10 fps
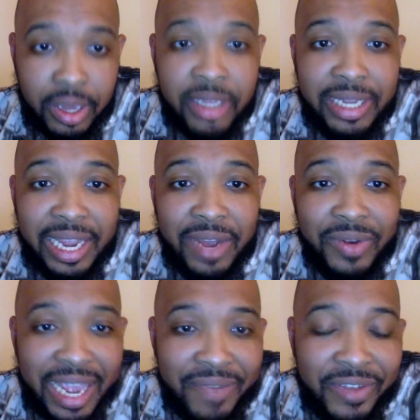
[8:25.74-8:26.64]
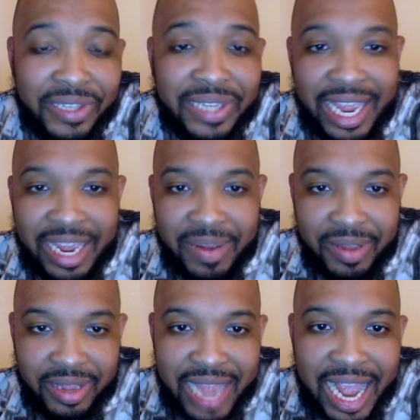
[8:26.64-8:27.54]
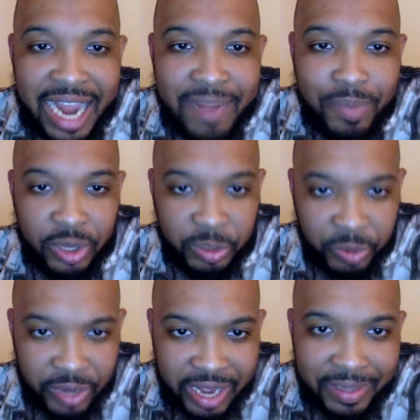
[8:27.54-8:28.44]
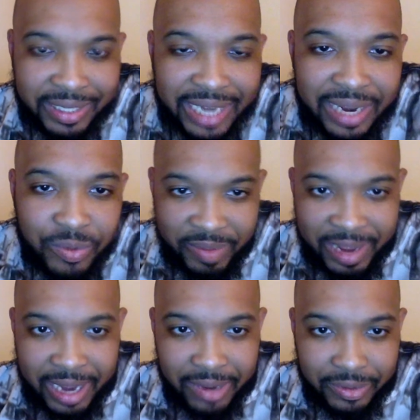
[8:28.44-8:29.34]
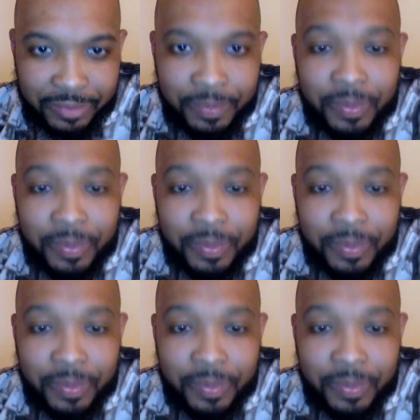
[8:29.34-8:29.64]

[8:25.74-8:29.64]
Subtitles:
Dale Davis, 9 points per game and 10 rebounds.